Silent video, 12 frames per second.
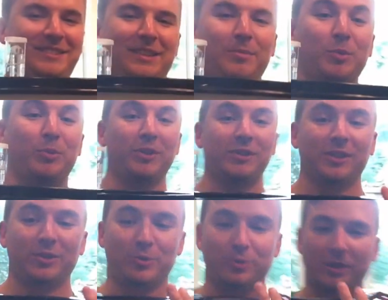I'm going to put this in
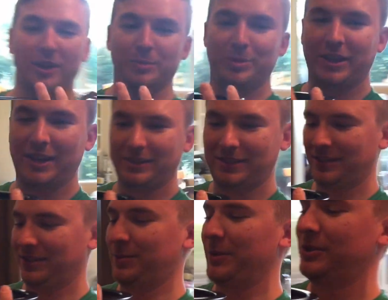a cool, dark place.
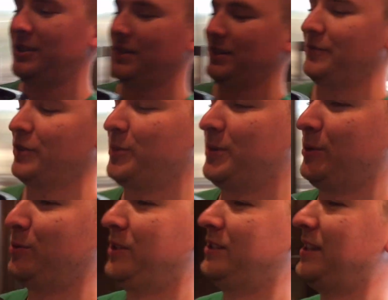It's supposed to ferment between